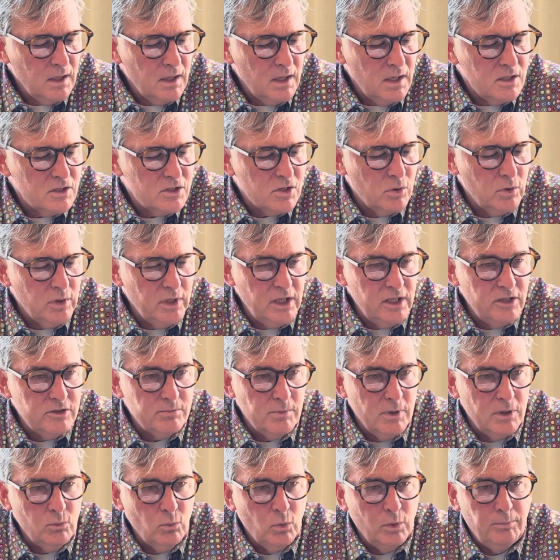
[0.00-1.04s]
So an
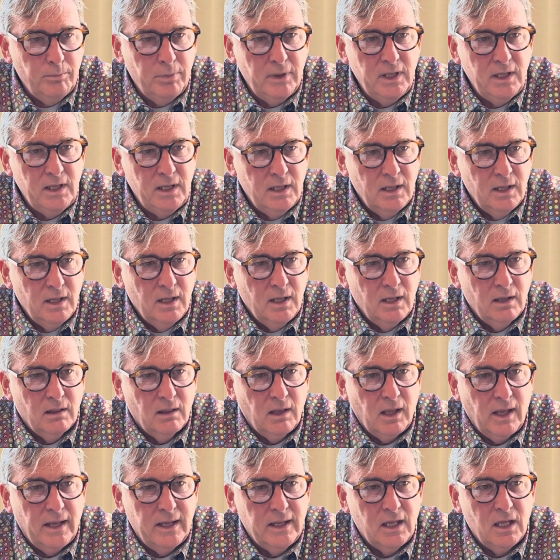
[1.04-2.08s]
easement would be
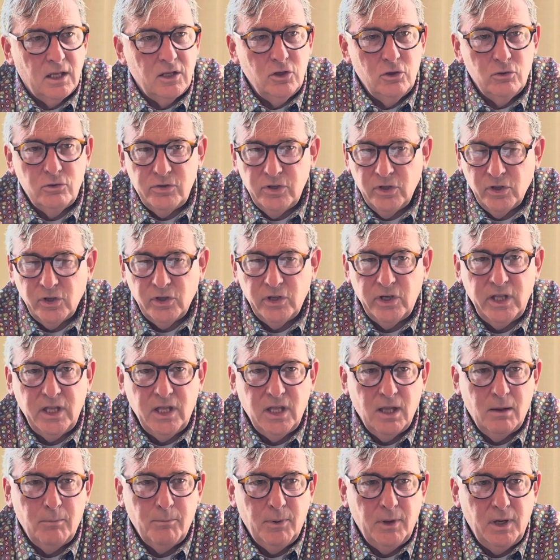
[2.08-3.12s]
like a utility
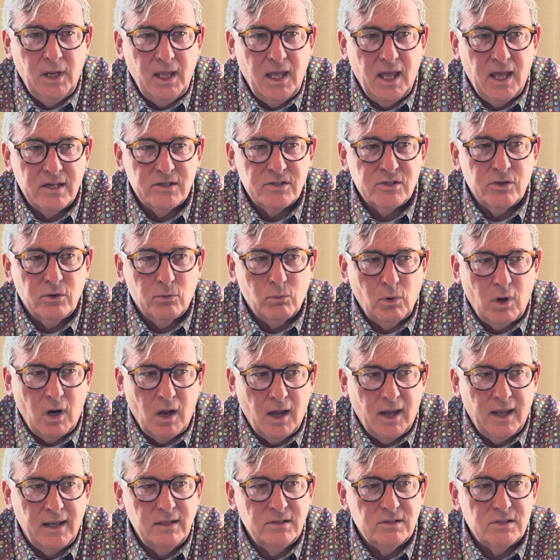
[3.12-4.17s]
company has the
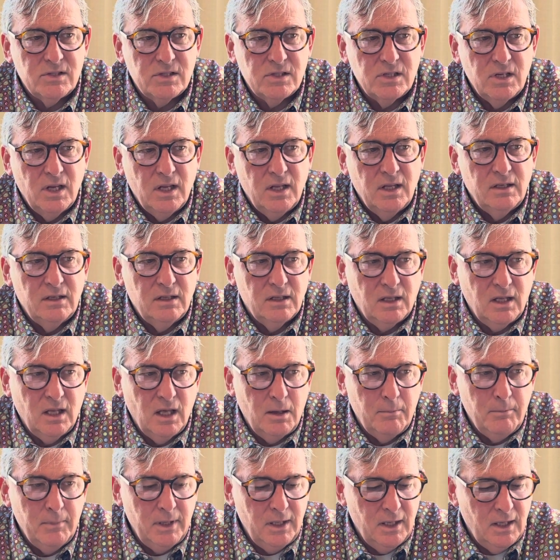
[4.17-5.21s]
rights to
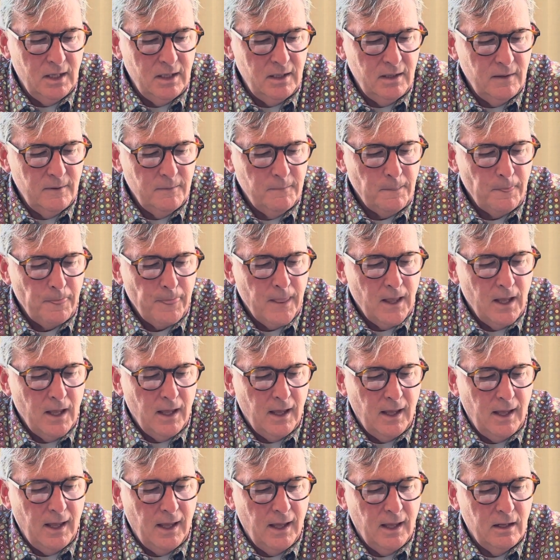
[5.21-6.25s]
come in
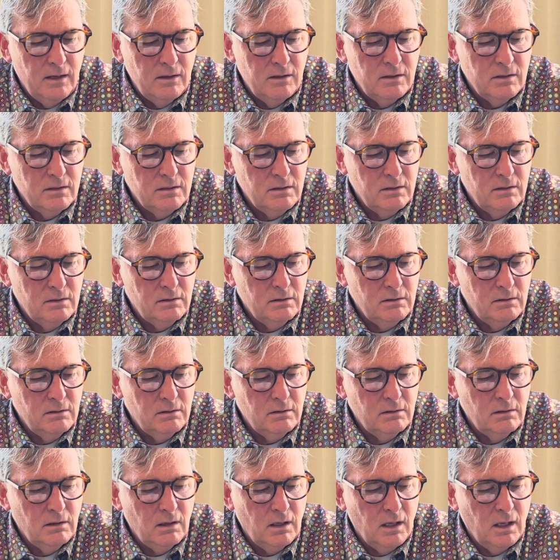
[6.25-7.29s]
and
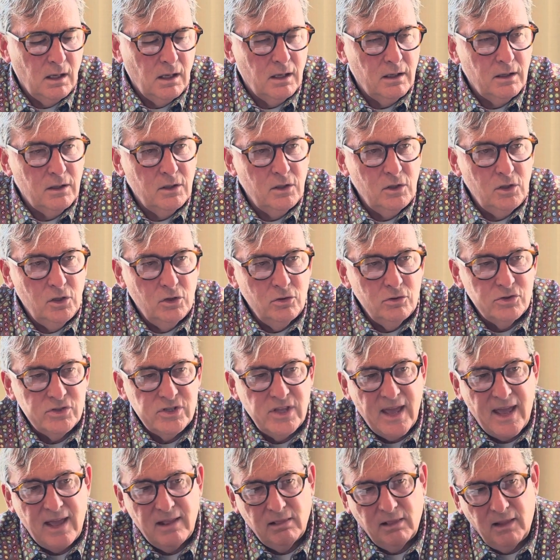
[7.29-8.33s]
use
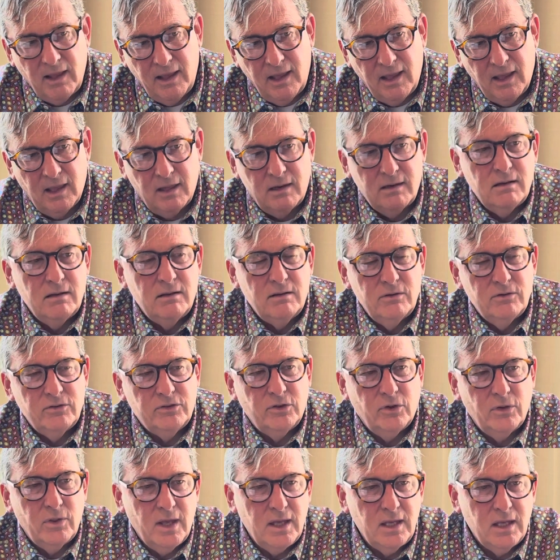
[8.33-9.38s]
that land
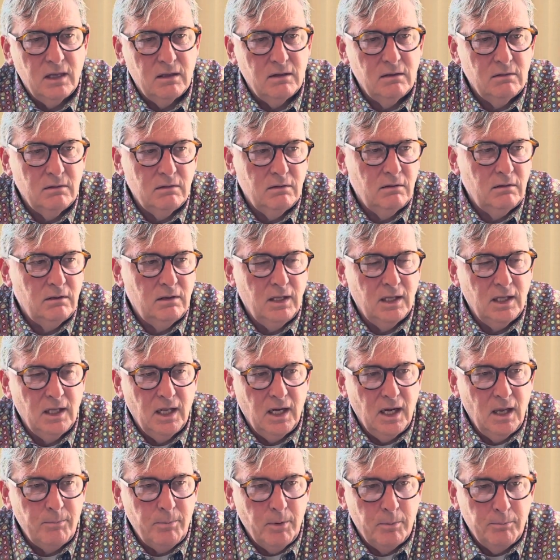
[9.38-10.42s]
so they can dig it
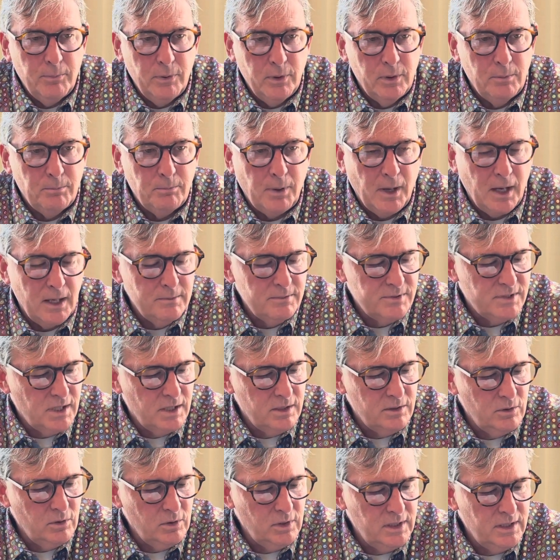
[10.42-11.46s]
up and put pipes
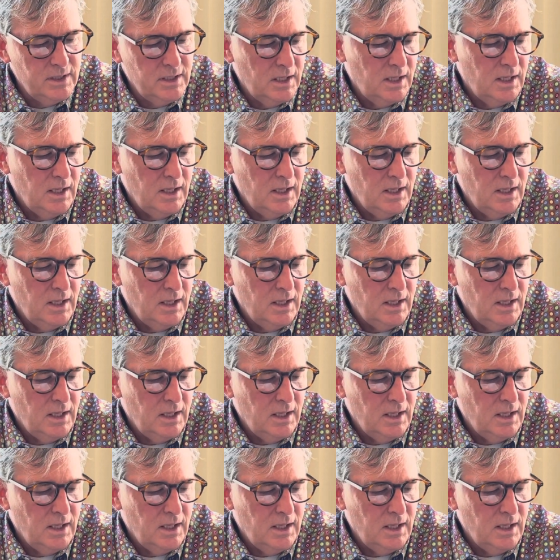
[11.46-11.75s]
under it.